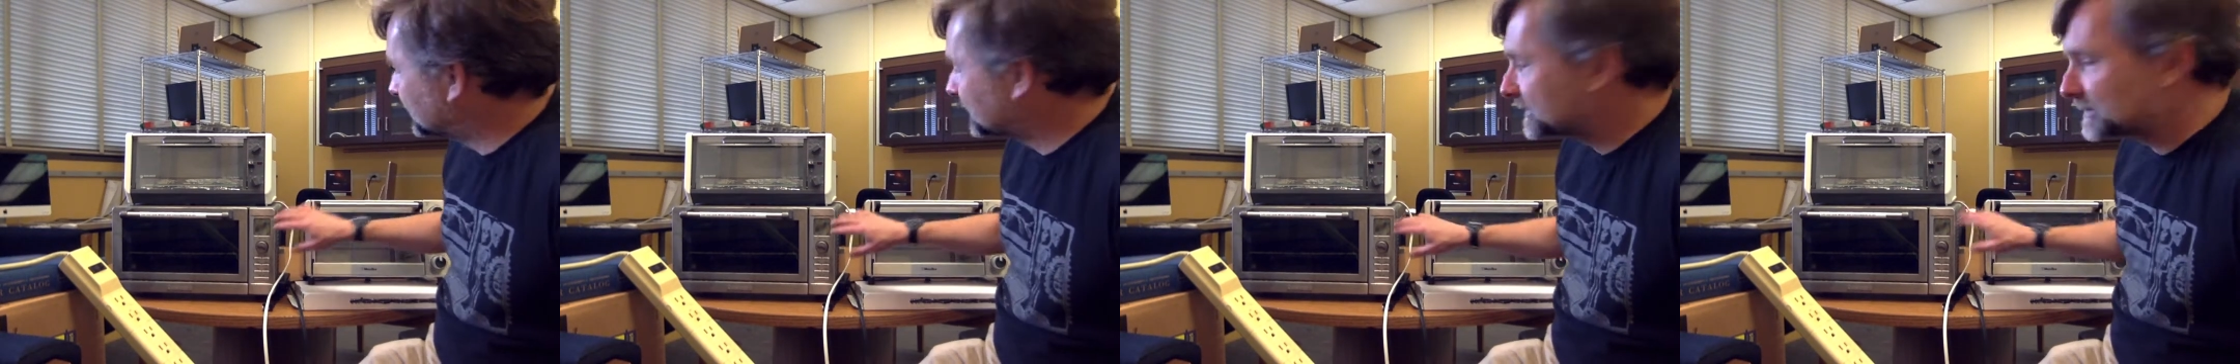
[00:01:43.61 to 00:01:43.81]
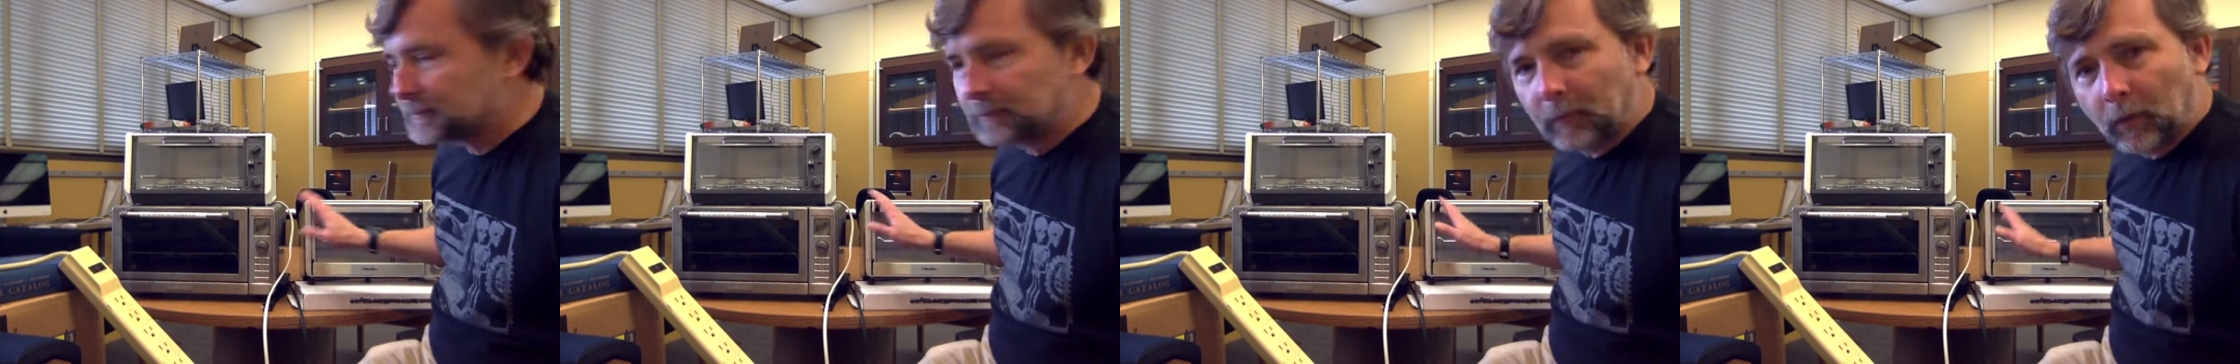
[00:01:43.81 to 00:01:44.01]

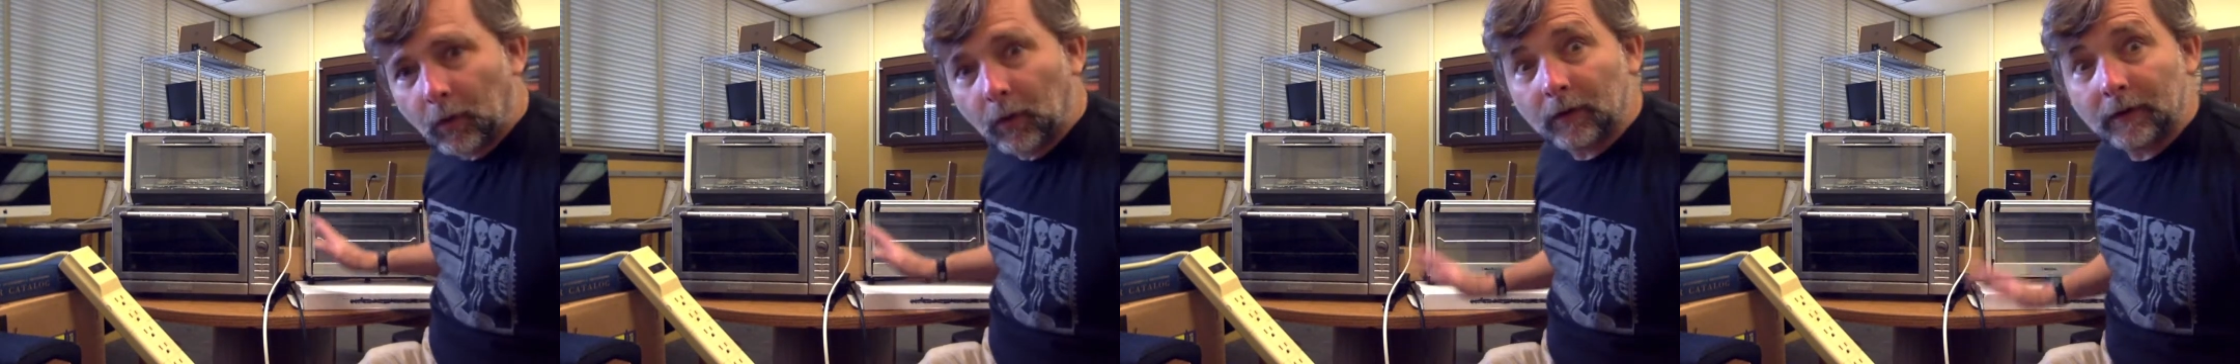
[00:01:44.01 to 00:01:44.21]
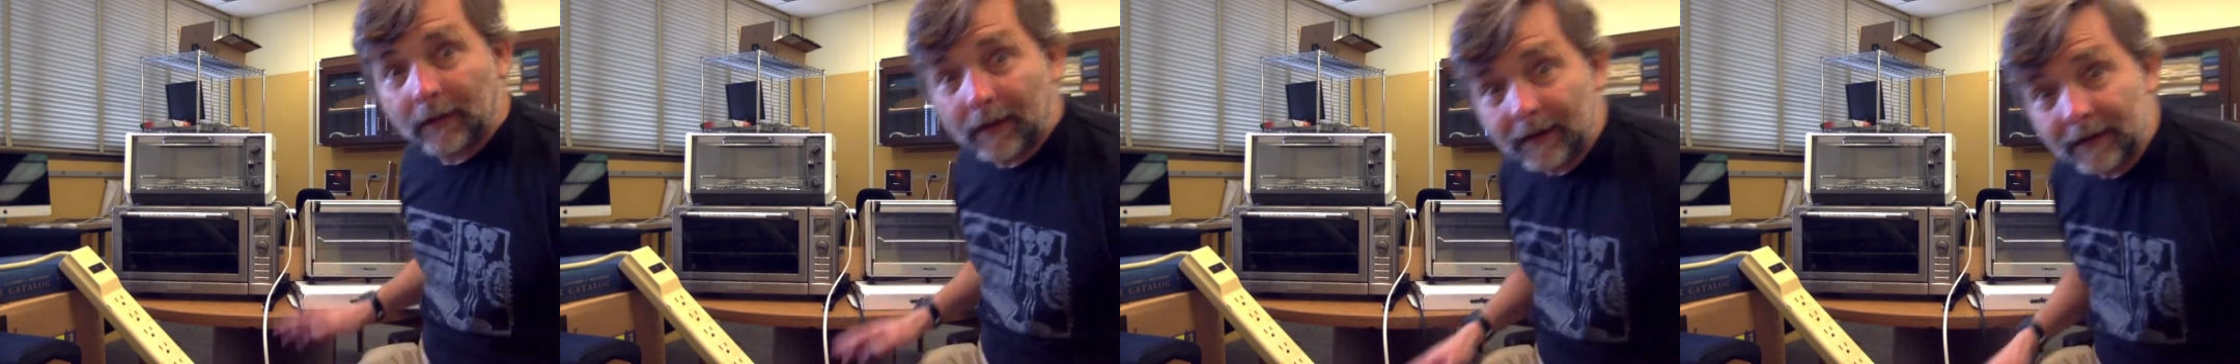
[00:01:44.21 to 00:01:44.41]
is
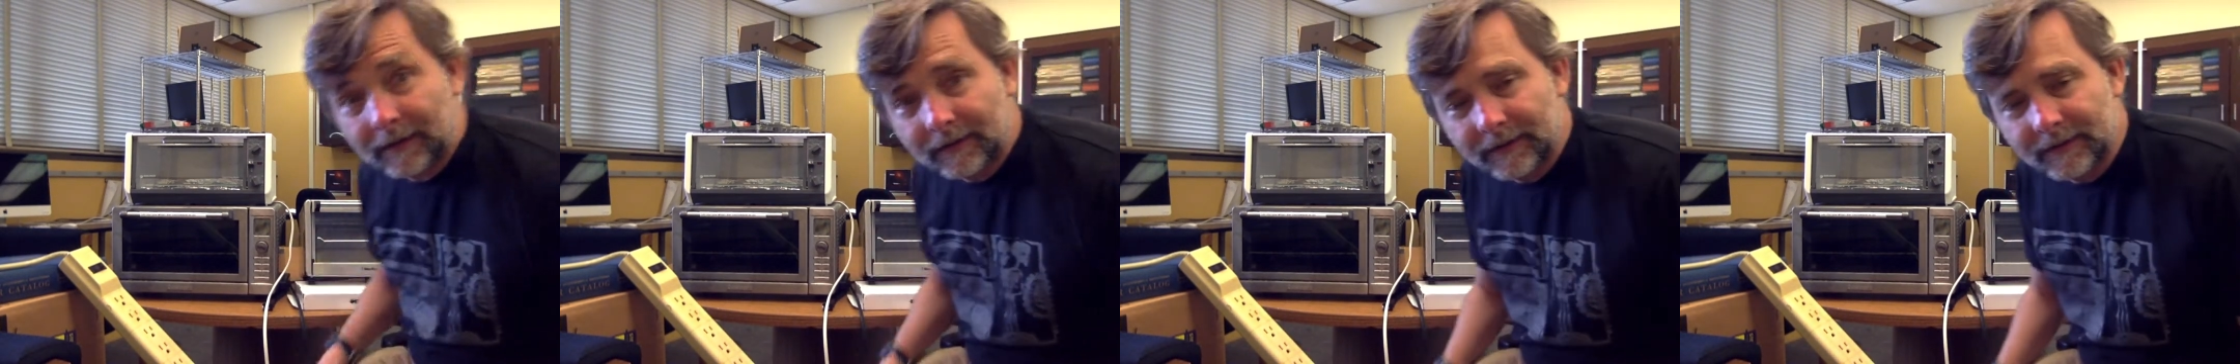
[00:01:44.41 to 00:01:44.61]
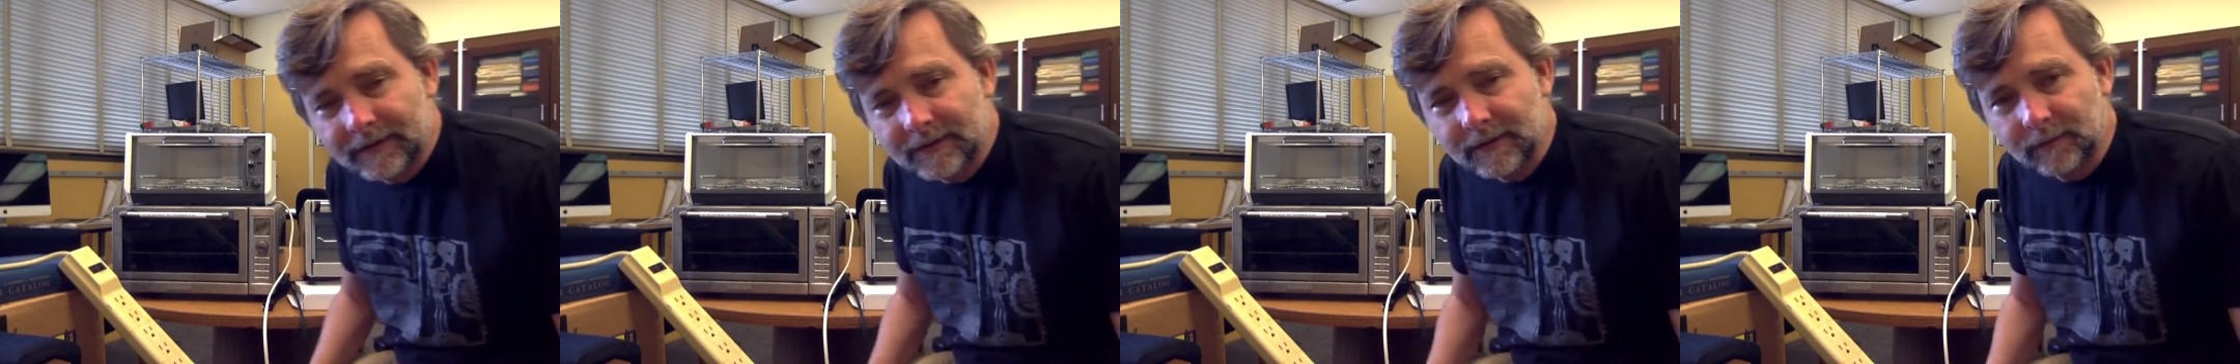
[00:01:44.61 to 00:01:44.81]
more
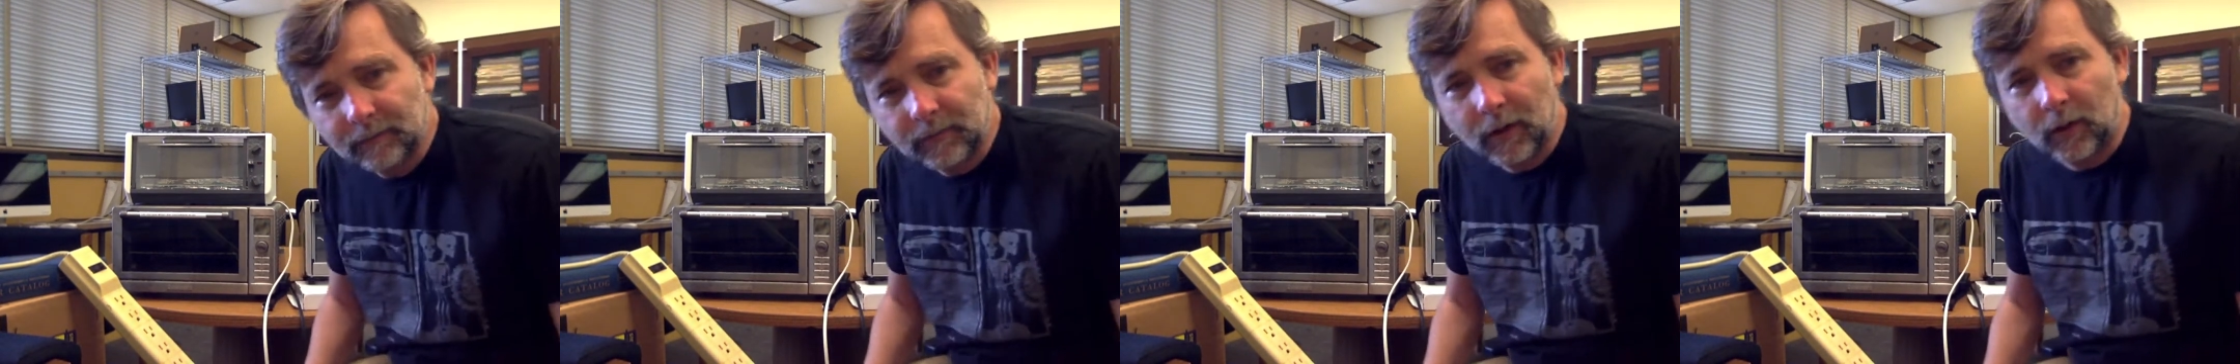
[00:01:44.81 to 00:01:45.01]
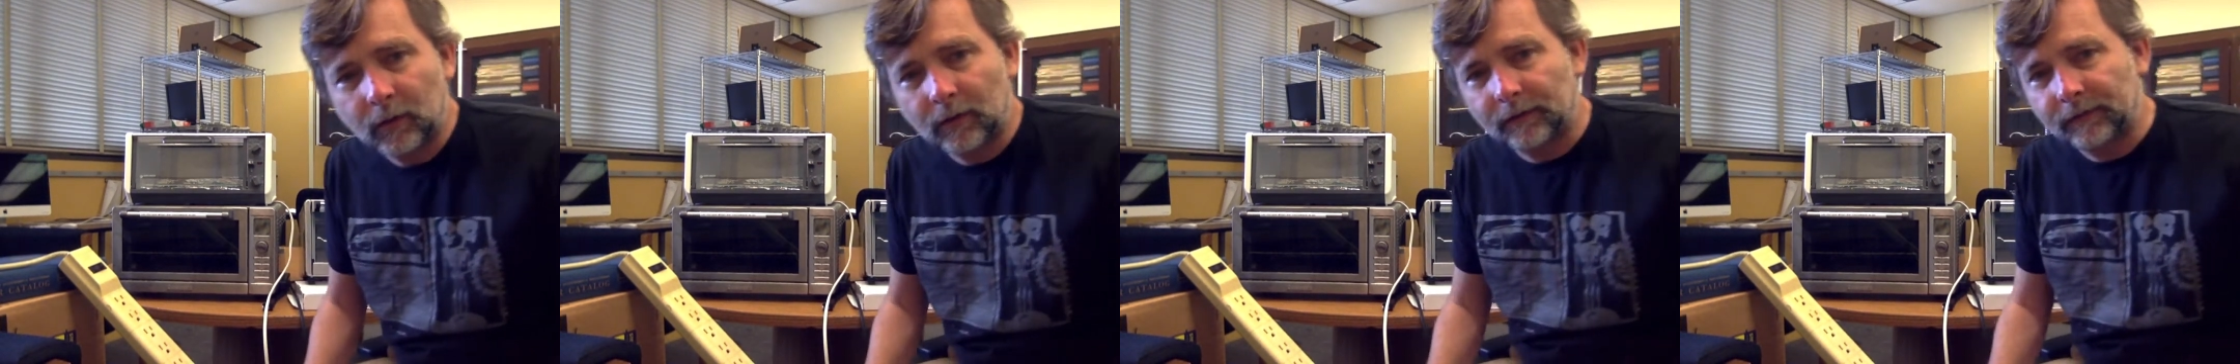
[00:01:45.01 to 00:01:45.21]
likely to
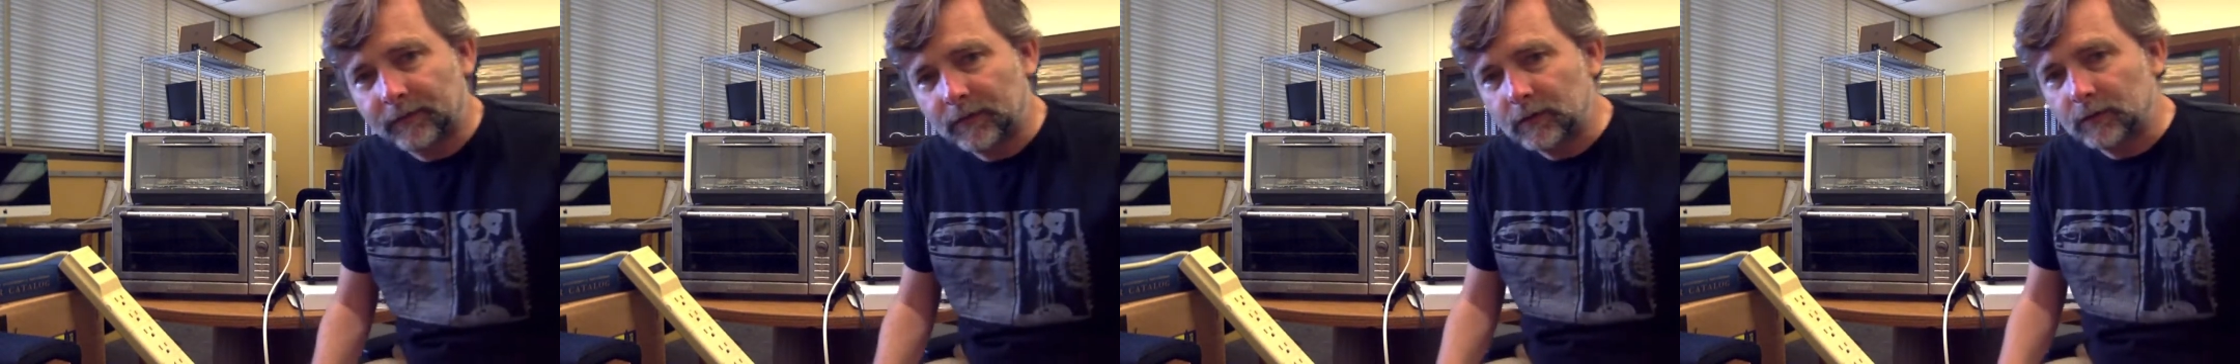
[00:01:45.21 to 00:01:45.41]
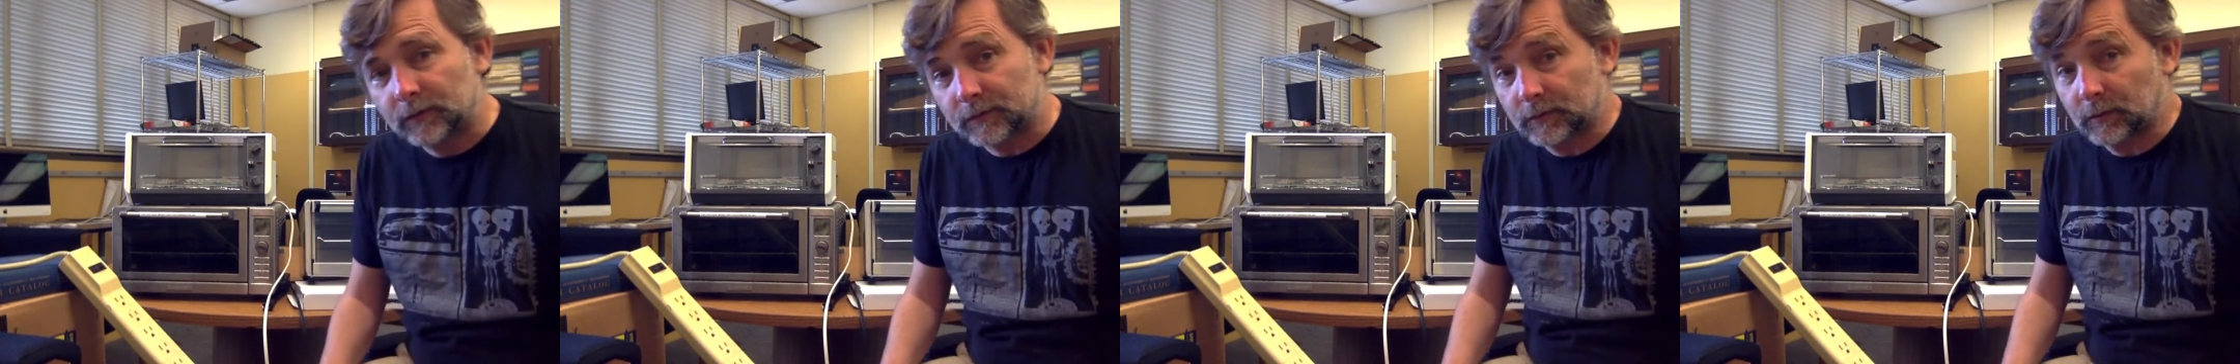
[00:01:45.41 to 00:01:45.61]
blow a
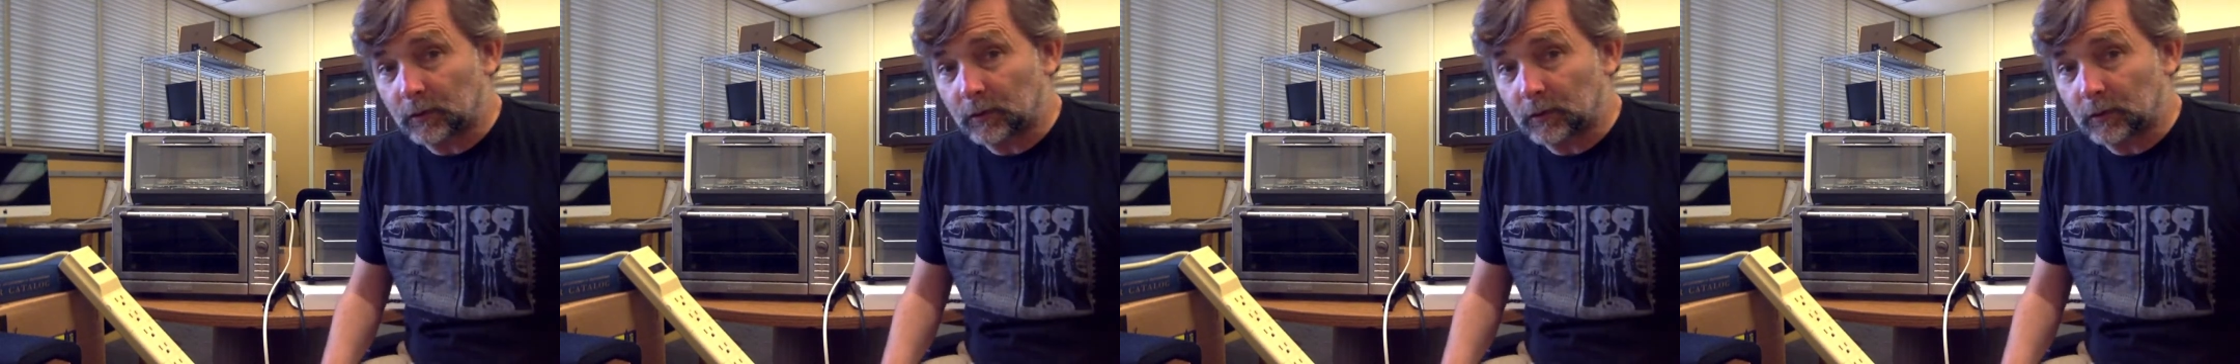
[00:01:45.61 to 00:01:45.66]
fuse,